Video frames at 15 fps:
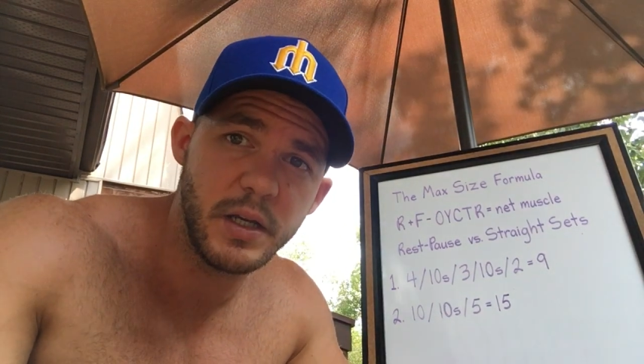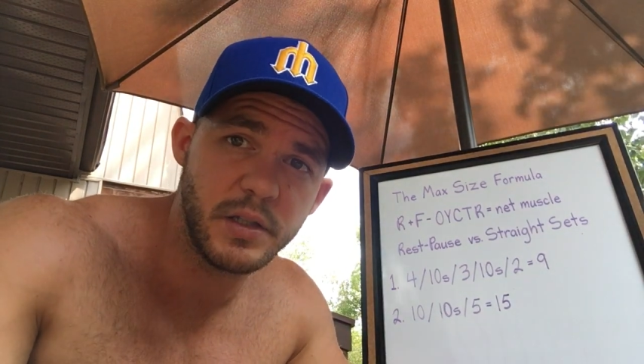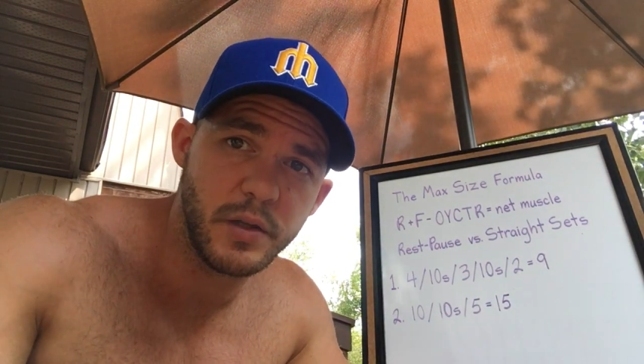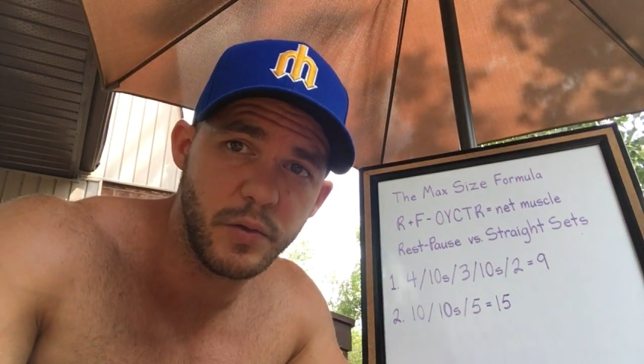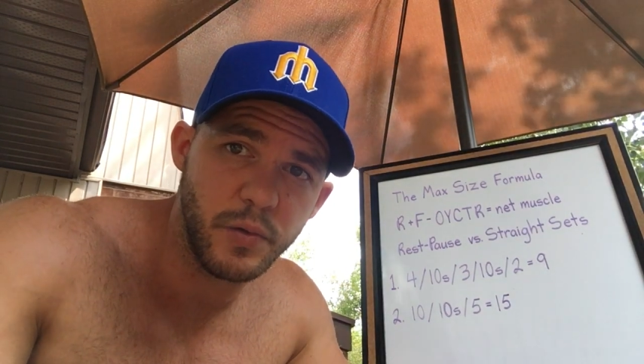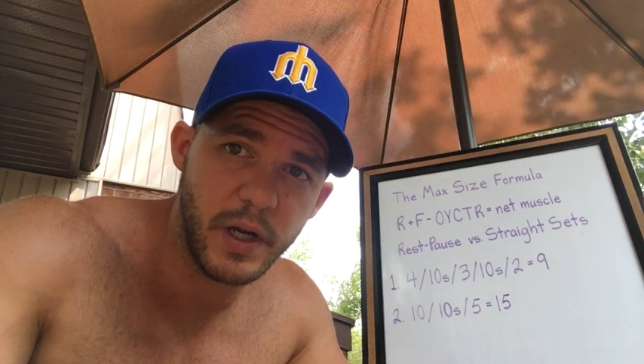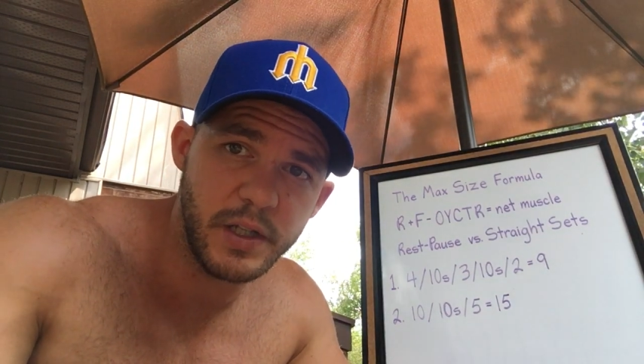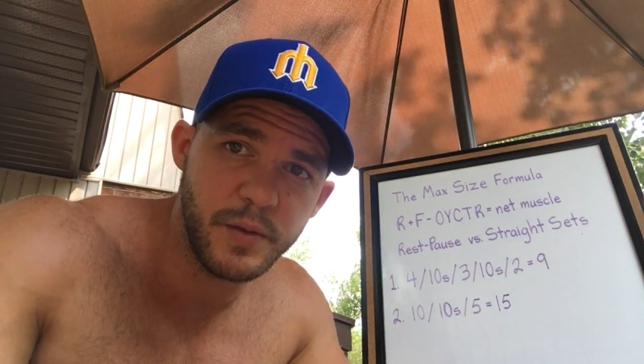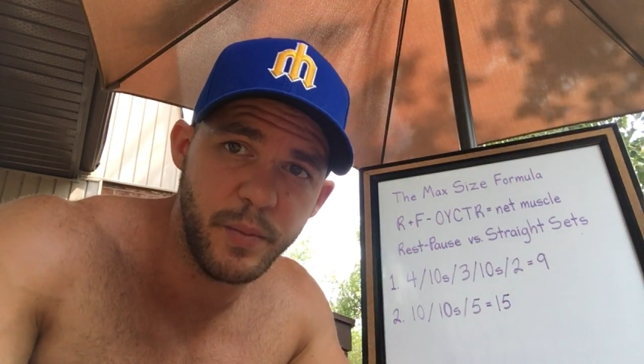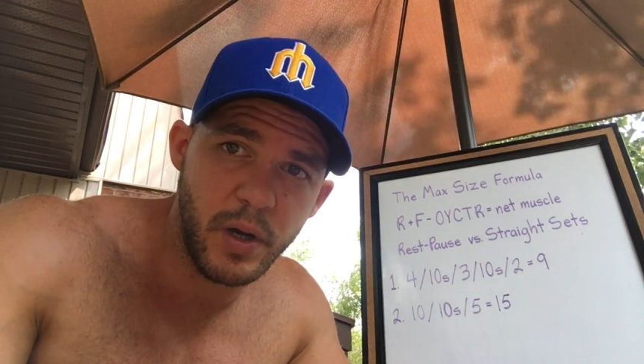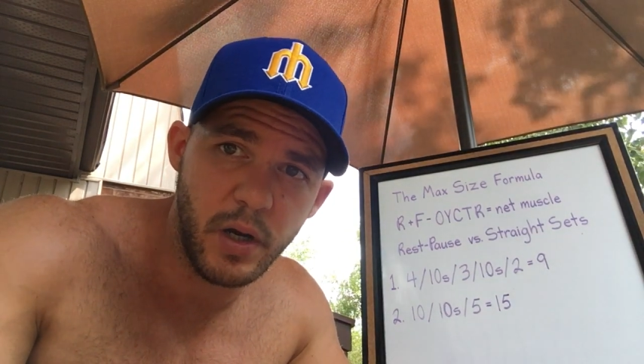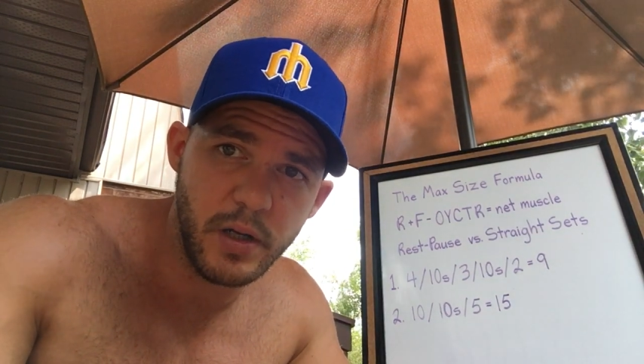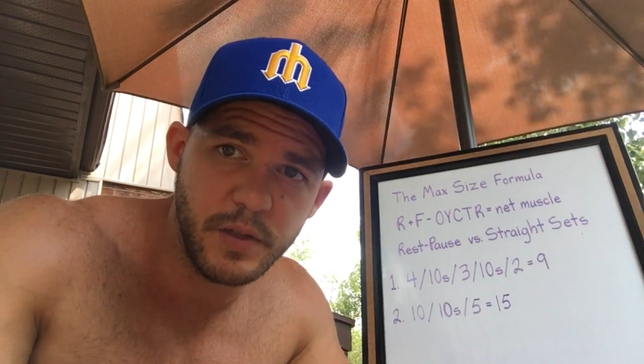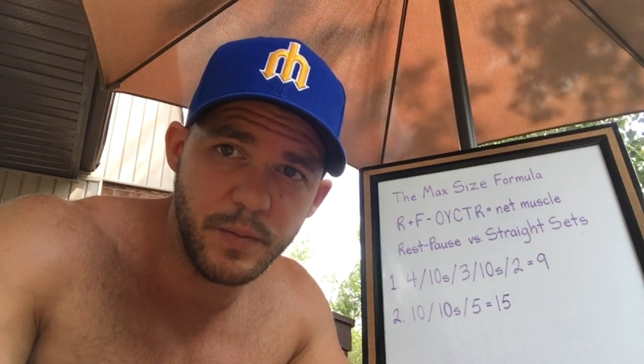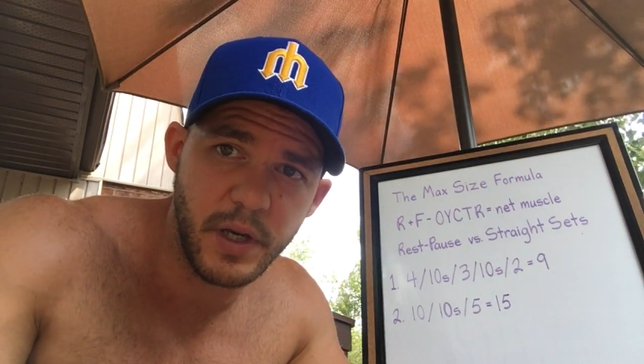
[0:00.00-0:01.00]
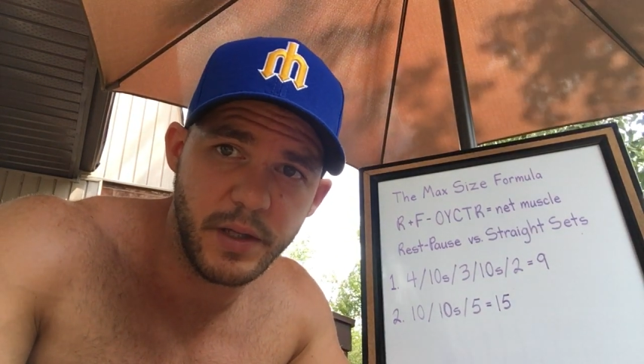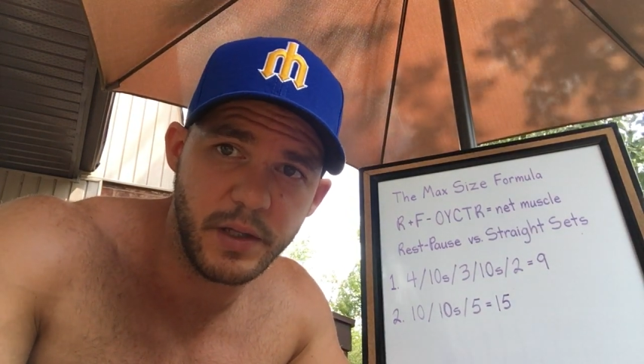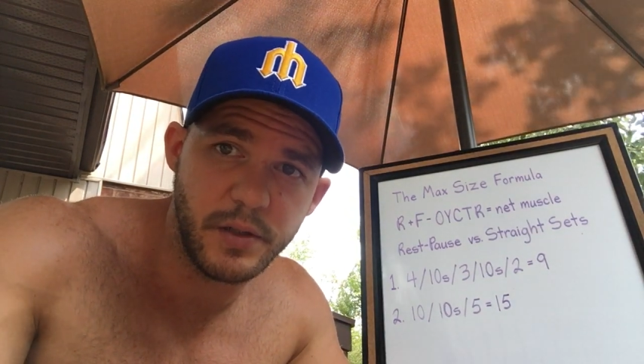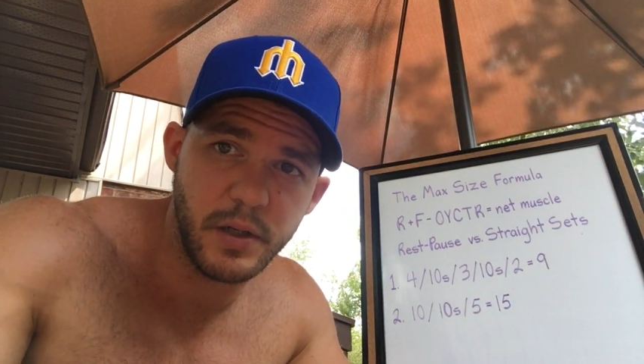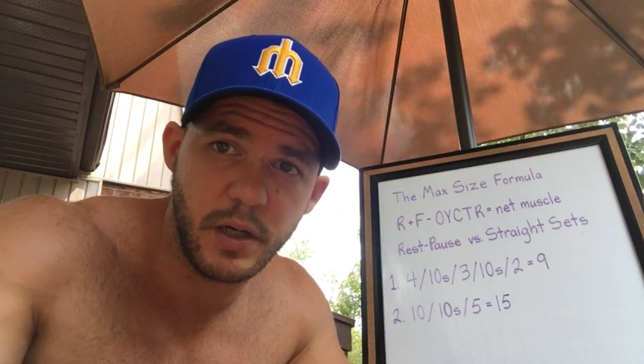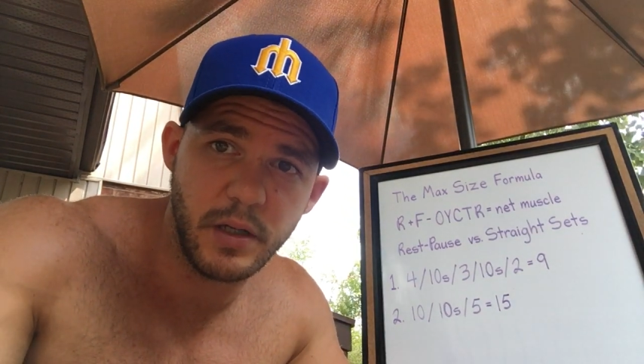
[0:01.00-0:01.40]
is the rest-pause method.